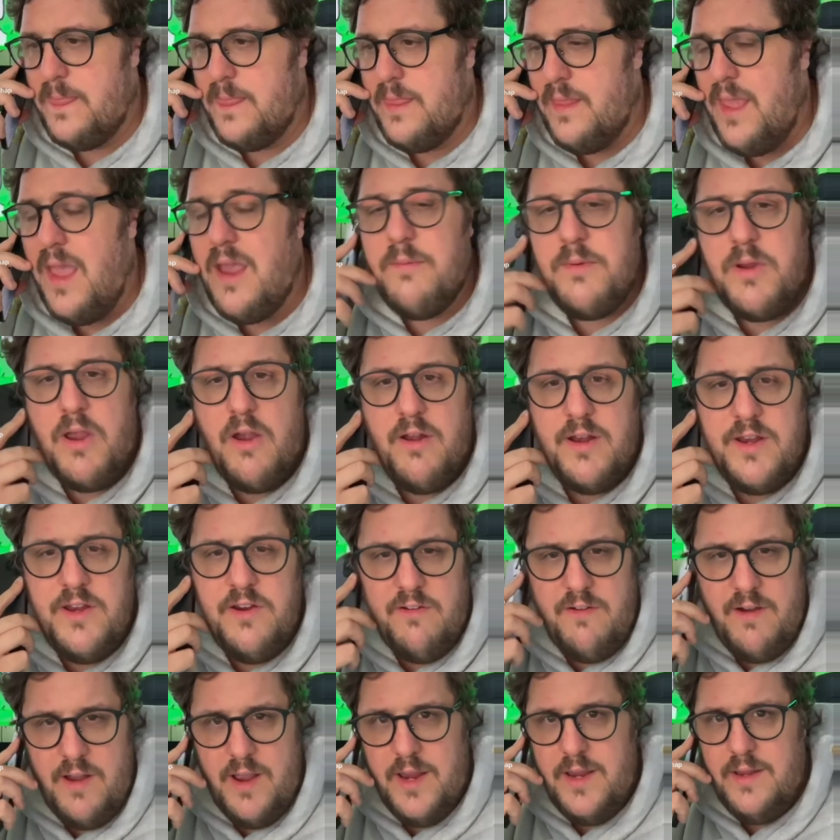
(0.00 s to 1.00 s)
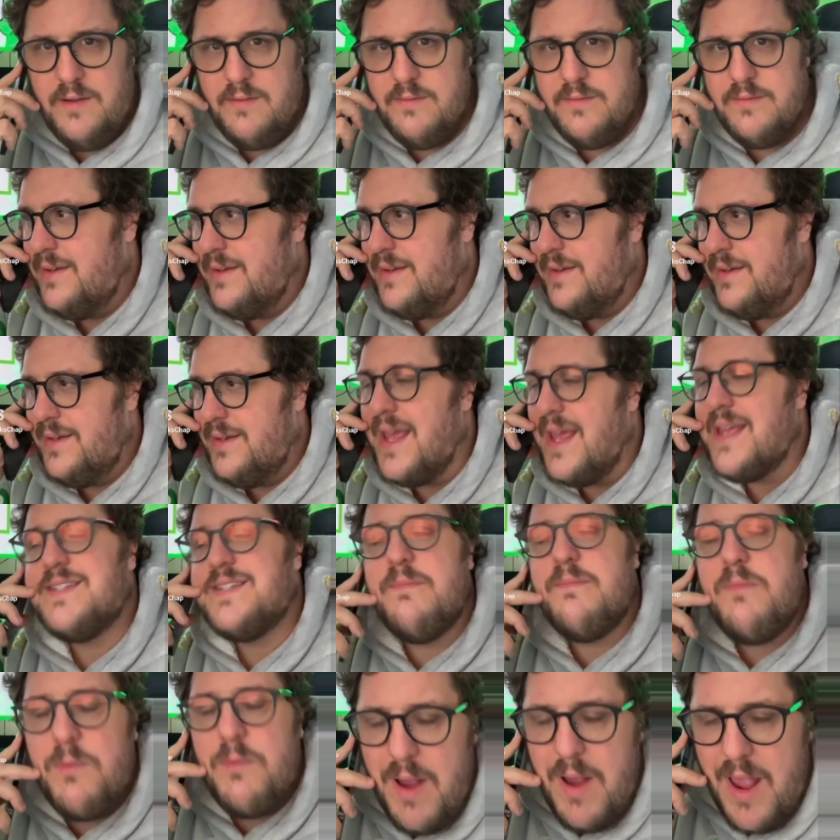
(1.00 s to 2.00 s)
Oh yeah, I'm alright. Yes,
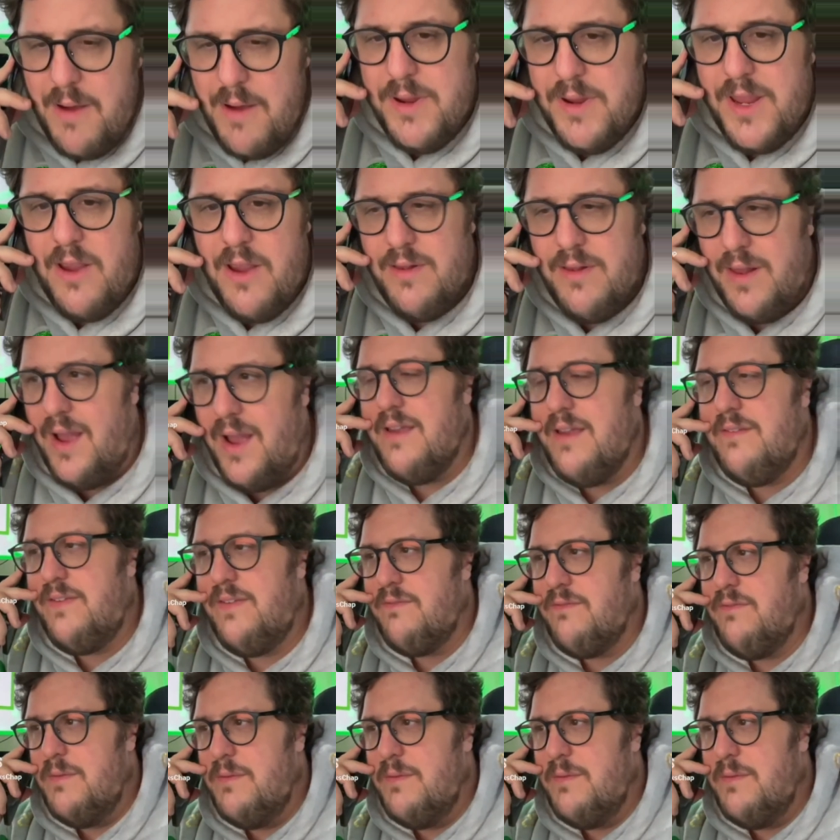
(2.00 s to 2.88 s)
I'm aware we go live every